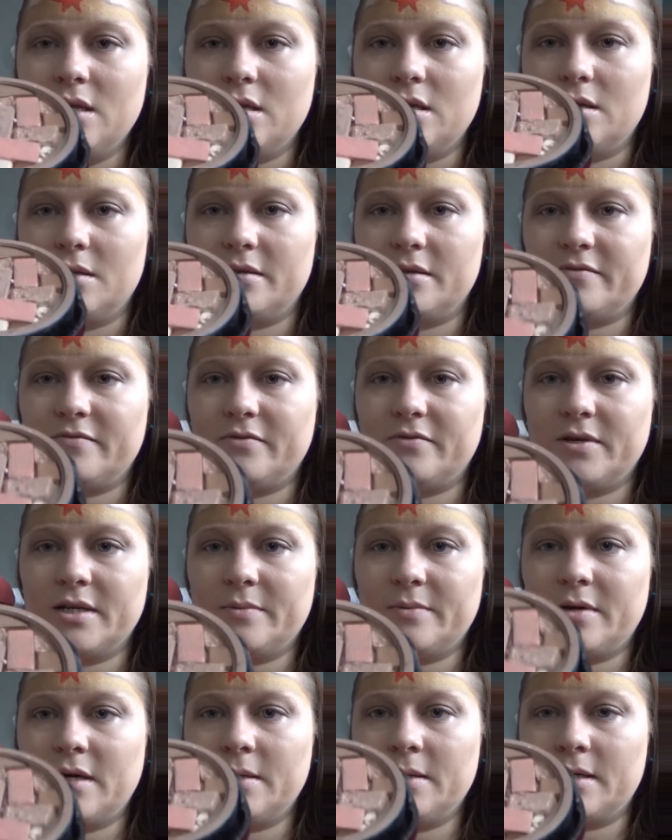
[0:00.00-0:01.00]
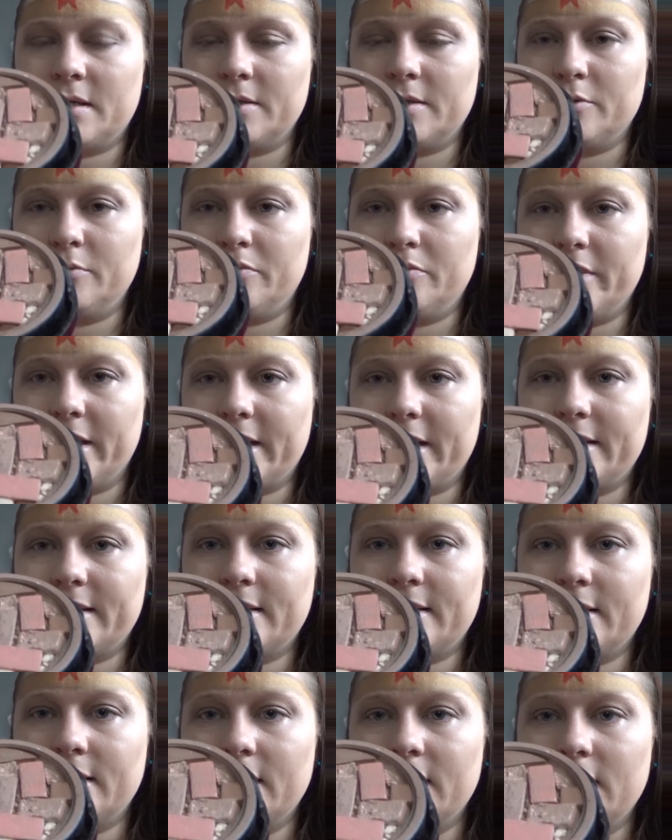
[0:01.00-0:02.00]
It's falling apart like little
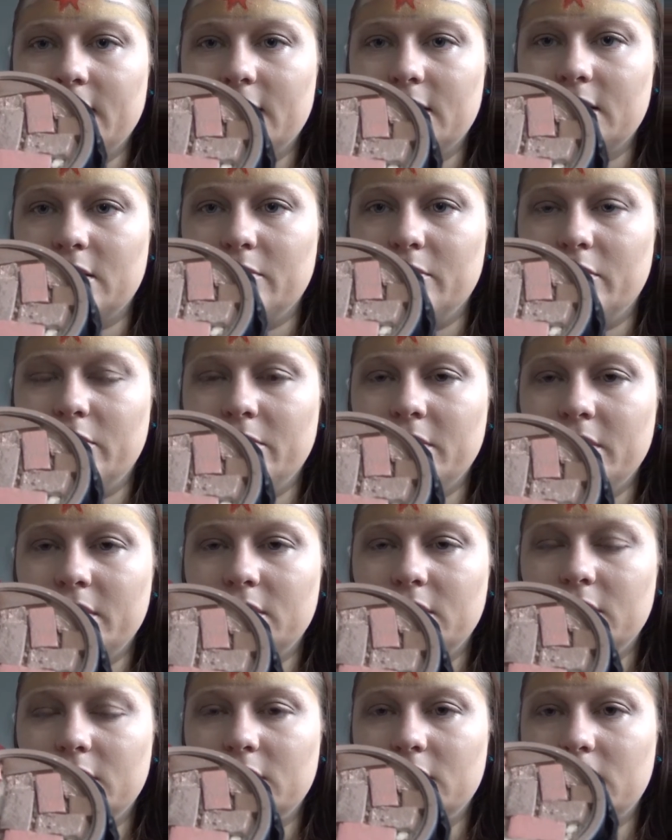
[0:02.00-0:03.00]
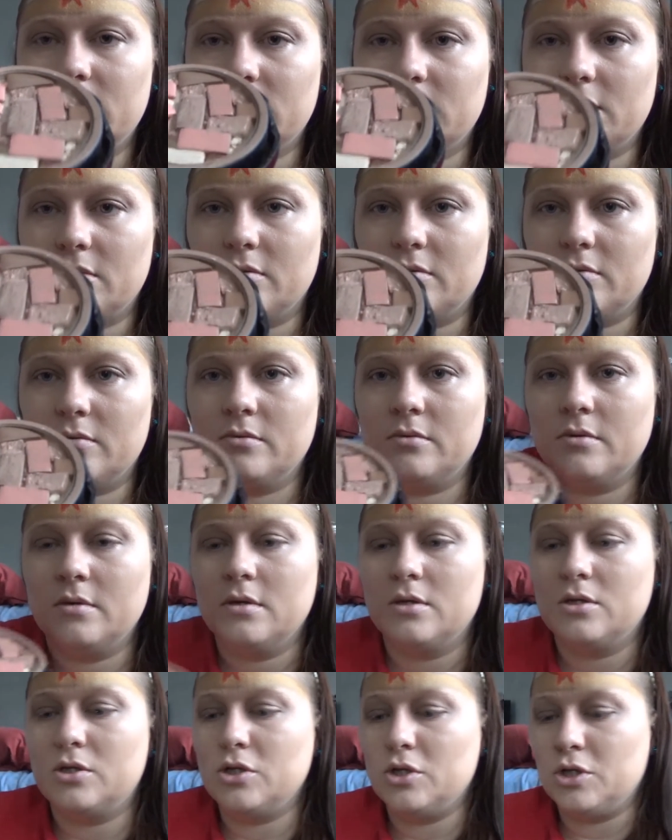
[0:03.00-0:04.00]
bricks at the moment, so
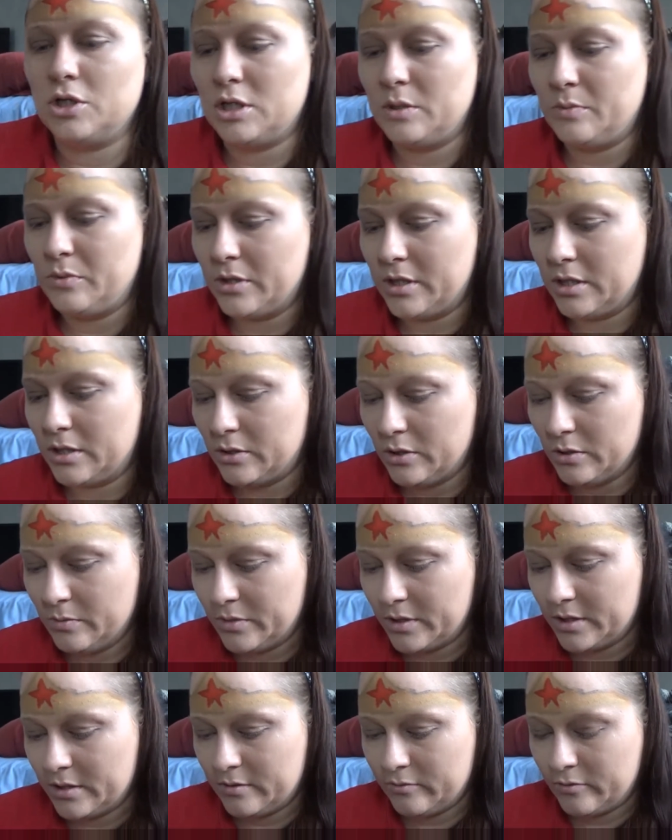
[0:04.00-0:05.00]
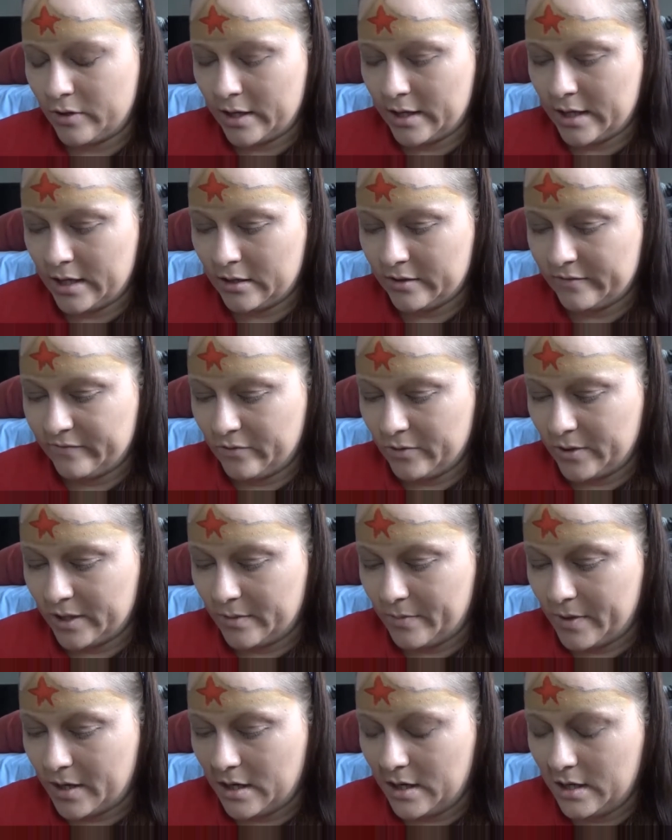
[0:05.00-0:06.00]
it's usually pretty good, but right now it's
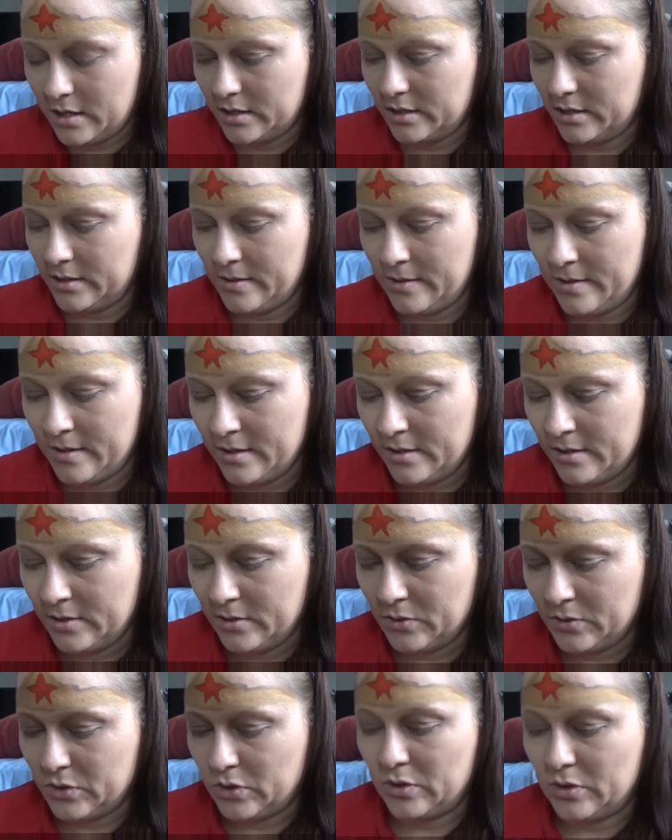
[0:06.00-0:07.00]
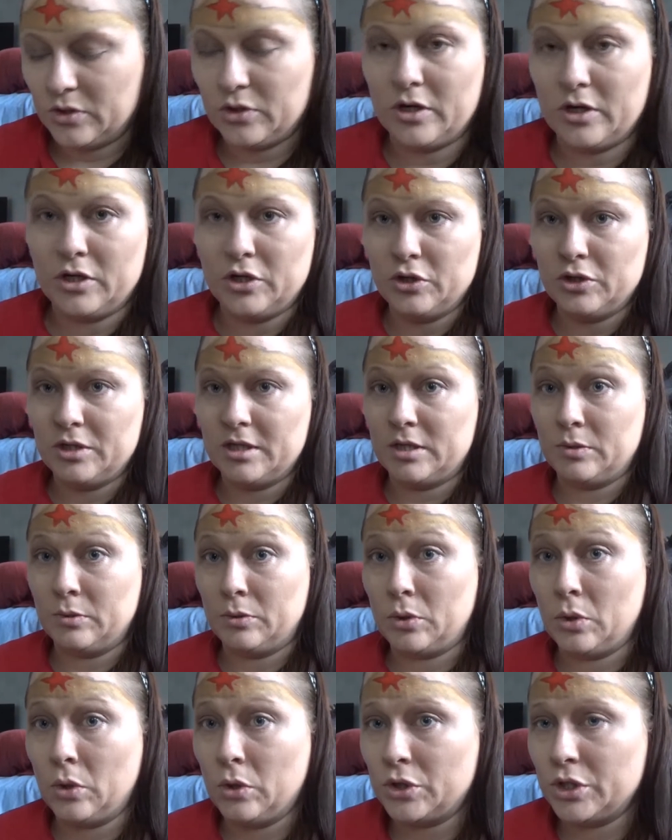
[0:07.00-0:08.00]
falling apart, so I'm going to try and use this
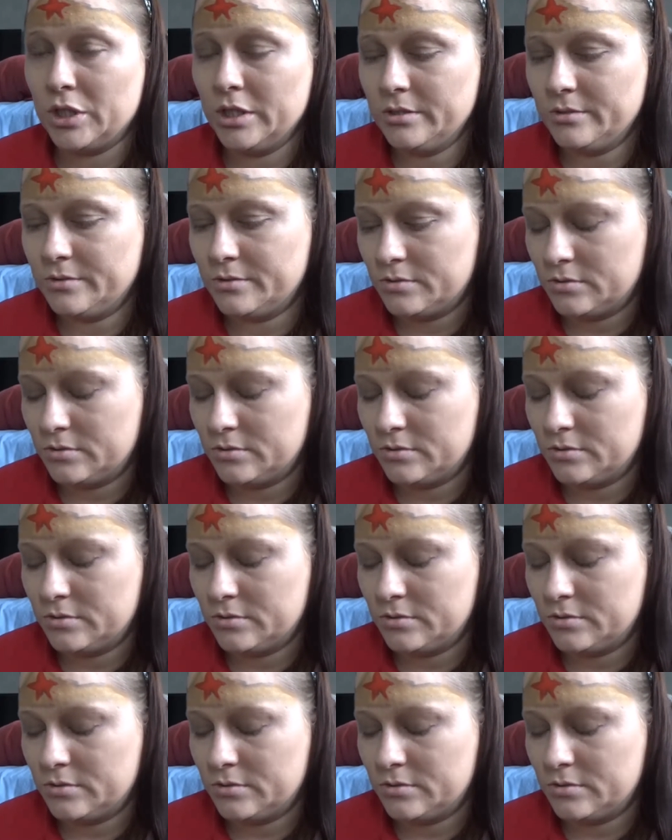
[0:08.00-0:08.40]
with caution.